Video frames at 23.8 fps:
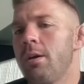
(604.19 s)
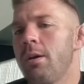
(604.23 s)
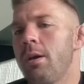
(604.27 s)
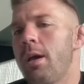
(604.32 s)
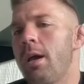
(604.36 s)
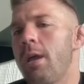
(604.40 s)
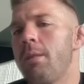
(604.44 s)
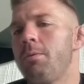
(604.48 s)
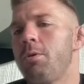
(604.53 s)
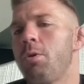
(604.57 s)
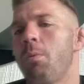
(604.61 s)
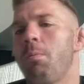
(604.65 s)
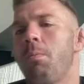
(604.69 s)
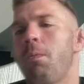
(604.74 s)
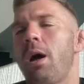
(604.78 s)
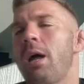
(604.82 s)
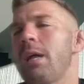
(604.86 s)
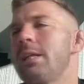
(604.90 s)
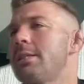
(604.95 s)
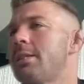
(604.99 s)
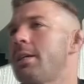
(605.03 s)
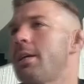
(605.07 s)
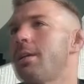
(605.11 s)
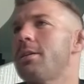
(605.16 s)
And your
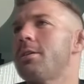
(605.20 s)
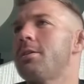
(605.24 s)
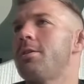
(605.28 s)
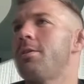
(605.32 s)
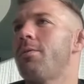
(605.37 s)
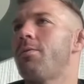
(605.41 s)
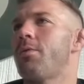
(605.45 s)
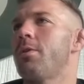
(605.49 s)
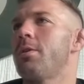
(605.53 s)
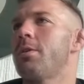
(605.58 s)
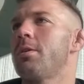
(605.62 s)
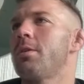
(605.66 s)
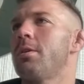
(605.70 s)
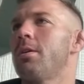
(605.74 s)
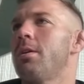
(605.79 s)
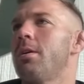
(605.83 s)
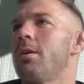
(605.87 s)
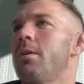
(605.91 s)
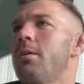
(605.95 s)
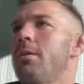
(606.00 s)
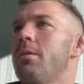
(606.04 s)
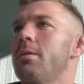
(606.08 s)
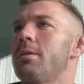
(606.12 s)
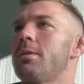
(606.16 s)
mindset is different.
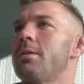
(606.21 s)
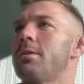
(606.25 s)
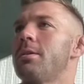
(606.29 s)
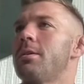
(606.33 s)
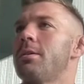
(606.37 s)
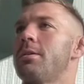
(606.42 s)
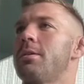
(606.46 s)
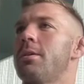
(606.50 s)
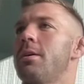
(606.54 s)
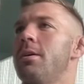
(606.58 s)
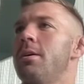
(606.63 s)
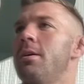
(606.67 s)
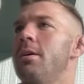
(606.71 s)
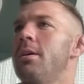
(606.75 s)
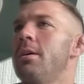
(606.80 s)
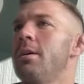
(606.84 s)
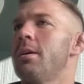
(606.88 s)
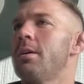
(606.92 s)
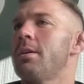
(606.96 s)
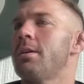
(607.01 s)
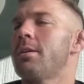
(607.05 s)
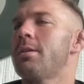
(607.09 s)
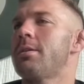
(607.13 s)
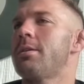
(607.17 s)

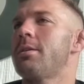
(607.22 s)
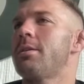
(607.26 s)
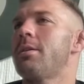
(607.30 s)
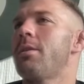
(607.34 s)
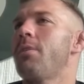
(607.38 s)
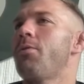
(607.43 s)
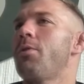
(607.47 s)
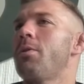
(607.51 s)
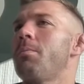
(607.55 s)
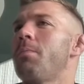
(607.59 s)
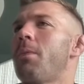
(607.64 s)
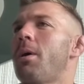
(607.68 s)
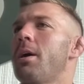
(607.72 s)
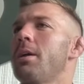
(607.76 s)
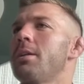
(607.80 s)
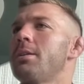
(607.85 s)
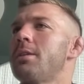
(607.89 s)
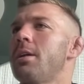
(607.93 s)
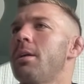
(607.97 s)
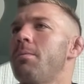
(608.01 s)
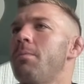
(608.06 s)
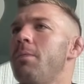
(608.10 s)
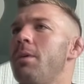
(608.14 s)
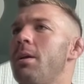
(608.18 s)
It's a different
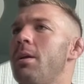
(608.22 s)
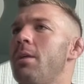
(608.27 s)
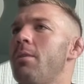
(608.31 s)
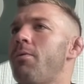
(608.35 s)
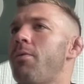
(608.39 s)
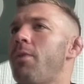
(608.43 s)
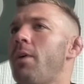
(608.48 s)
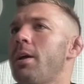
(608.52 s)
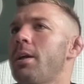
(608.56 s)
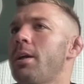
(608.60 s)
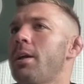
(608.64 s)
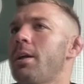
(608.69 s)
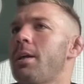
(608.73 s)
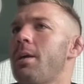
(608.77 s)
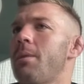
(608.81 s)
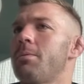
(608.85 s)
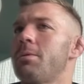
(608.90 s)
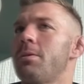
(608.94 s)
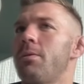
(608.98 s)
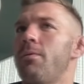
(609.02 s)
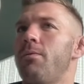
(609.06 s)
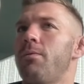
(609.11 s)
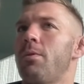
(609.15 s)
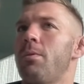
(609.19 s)
mindset. Me in a fight camp
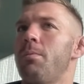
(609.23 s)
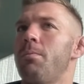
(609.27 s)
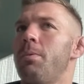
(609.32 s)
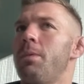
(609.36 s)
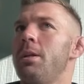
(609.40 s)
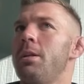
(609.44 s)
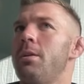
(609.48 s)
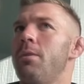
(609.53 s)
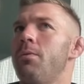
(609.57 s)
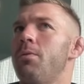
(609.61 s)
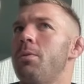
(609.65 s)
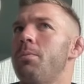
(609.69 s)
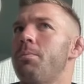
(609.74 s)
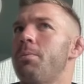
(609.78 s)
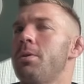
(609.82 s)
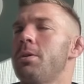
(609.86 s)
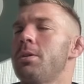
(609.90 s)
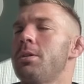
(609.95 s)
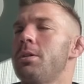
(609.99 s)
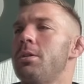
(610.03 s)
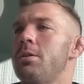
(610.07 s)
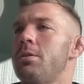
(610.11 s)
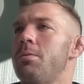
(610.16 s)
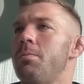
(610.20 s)
is a completely different
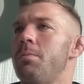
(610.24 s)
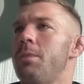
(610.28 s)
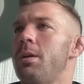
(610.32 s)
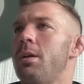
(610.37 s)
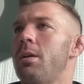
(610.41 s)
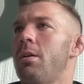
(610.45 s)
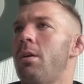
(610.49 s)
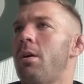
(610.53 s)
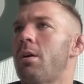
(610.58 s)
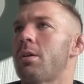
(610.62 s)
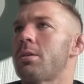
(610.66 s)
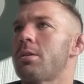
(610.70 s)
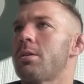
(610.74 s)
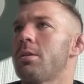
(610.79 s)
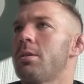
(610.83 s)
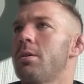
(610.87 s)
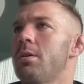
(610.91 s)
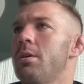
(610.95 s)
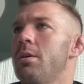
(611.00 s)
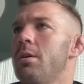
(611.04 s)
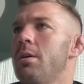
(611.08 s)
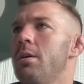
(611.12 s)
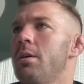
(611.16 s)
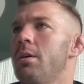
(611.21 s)
person to me and not.
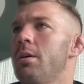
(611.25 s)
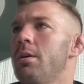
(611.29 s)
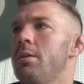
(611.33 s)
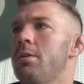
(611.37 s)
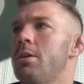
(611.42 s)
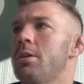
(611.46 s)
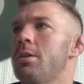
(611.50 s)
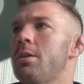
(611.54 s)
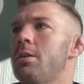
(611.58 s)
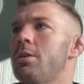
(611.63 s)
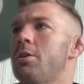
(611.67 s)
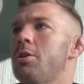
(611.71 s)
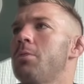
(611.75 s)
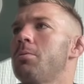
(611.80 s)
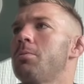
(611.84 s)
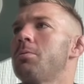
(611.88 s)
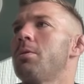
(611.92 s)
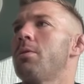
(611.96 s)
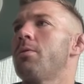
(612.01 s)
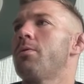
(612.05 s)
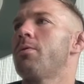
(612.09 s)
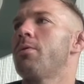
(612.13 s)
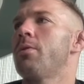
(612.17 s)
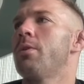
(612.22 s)
Just in
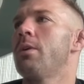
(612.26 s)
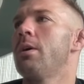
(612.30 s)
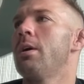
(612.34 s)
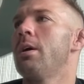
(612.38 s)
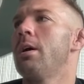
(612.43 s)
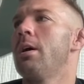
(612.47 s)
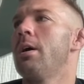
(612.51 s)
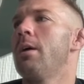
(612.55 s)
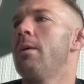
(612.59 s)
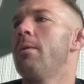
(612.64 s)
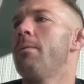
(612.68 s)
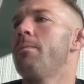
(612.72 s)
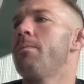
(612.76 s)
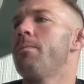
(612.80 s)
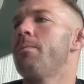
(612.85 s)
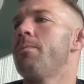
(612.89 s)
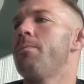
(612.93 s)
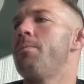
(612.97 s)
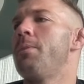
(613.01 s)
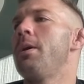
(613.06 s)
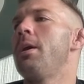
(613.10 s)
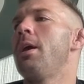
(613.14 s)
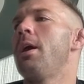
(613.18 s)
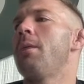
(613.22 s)
terms of
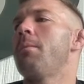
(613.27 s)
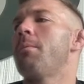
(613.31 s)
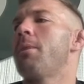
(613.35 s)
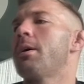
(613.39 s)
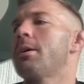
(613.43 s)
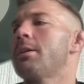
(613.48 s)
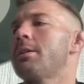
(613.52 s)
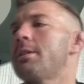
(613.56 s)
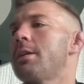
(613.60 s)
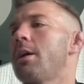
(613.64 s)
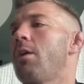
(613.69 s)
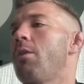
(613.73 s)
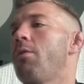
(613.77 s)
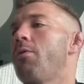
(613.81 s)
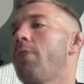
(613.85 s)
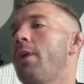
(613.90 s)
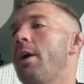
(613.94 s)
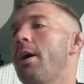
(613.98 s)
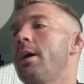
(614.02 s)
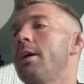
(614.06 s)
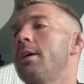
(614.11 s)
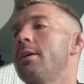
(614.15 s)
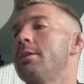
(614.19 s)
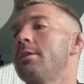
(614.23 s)
being myself
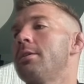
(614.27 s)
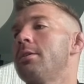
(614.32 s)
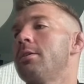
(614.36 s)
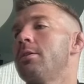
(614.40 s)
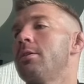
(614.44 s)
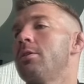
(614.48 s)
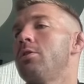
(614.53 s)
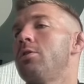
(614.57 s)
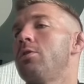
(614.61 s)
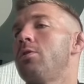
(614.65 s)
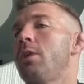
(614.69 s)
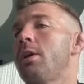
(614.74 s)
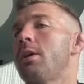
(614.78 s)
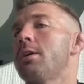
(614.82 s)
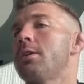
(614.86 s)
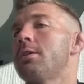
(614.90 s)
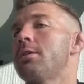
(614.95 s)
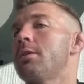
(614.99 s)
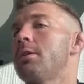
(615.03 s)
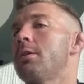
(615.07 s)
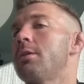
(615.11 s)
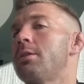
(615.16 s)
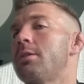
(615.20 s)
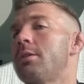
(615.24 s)
as
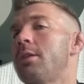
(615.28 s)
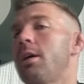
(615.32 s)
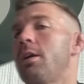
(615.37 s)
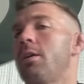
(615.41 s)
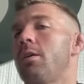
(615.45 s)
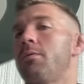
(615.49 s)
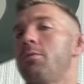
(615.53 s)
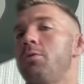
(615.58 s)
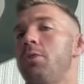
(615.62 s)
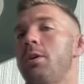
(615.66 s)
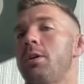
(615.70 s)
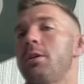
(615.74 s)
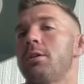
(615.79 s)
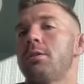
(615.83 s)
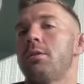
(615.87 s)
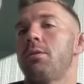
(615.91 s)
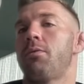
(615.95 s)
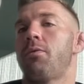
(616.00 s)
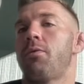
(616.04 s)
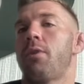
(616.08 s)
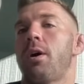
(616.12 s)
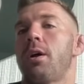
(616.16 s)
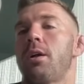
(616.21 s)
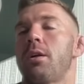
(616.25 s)
Dricus instead of Dricus the
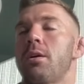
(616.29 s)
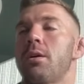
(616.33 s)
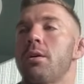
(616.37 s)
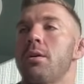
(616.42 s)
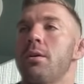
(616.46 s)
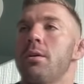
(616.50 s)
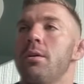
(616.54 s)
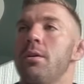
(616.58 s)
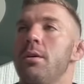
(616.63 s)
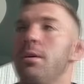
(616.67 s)
fighter.